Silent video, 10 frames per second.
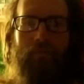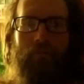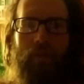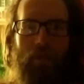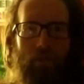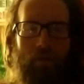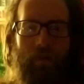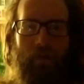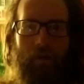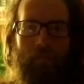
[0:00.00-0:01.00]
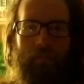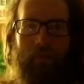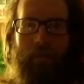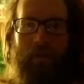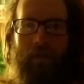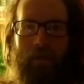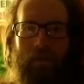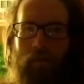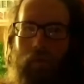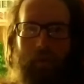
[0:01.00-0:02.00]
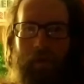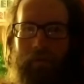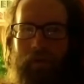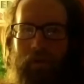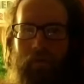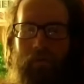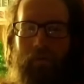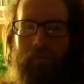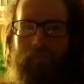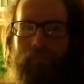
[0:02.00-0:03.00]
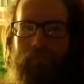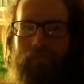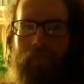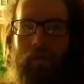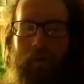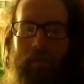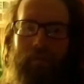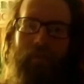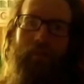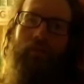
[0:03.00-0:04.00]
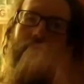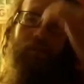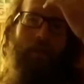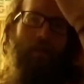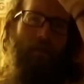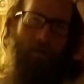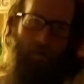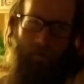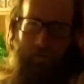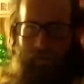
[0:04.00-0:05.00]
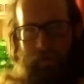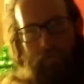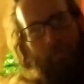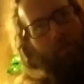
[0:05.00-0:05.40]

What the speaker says: edition right now. They'll probably be having another one coming out soon because 5th